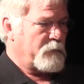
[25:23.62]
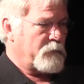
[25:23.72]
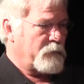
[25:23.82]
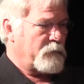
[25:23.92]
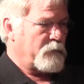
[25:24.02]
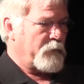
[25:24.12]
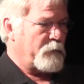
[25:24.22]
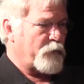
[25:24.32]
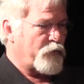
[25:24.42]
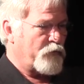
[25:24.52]
to
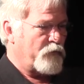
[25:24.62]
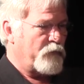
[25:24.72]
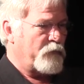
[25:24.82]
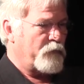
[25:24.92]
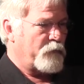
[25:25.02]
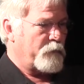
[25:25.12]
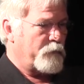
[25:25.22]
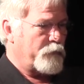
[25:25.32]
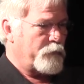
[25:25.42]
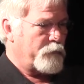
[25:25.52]
improve
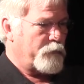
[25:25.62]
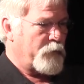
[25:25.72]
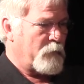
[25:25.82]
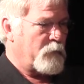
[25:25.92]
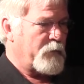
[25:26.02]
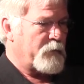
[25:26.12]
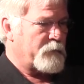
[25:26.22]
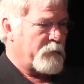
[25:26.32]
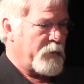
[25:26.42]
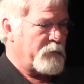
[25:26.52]
public
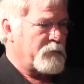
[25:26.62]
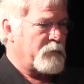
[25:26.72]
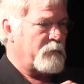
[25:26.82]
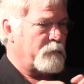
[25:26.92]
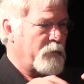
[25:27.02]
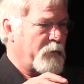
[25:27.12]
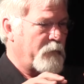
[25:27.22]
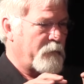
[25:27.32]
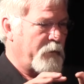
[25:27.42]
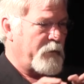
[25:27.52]
transit by
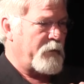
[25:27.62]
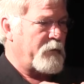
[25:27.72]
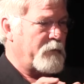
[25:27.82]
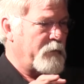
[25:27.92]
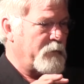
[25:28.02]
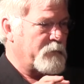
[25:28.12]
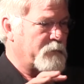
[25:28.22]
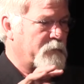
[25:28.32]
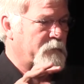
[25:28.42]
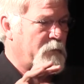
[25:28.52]
creating
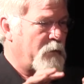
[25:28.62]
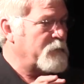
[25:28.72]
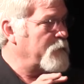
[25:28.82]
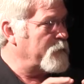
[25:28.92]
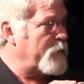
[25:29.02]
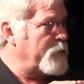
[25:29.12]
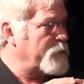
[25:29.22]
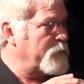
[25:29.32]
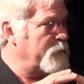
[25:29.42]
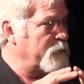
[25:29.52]
these
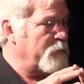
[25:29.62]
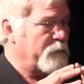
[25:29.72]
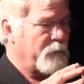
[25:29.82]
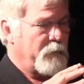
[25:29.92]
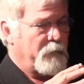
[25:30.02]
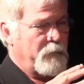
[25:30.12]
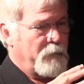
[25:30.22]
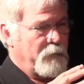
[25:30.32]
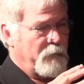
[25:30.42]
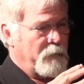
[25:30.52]
concentrations of,
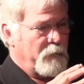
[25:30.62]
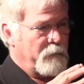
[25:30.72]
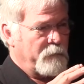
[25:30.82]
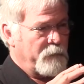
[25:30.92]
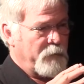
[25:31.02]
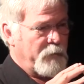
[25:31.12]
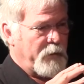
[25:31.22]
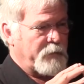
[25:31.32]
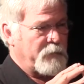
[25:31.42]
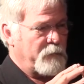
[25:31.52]
of uh,
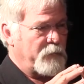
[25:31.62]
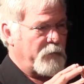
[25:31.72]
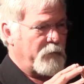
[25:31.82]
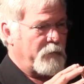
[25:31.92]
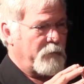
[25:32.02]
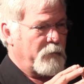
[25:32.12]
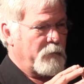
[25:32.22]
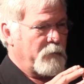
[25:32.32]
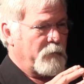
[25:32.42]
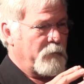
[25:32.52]
activity
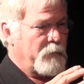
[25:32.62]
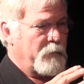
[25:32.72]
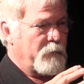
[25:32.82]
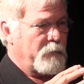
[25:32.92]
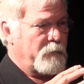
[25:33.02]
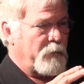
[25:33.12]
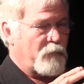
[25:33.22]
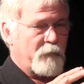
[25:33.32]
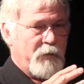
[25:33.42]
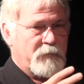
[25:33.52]
uh, that
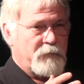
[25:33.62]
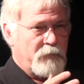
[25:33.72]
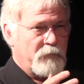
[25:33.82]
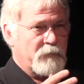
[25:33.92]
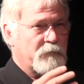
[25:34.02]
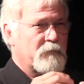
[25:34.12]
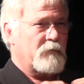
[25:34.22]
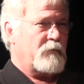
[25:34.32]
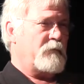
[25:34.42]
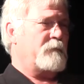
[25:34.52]
were mixed use.
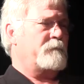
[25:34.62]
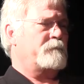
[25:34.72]
Um,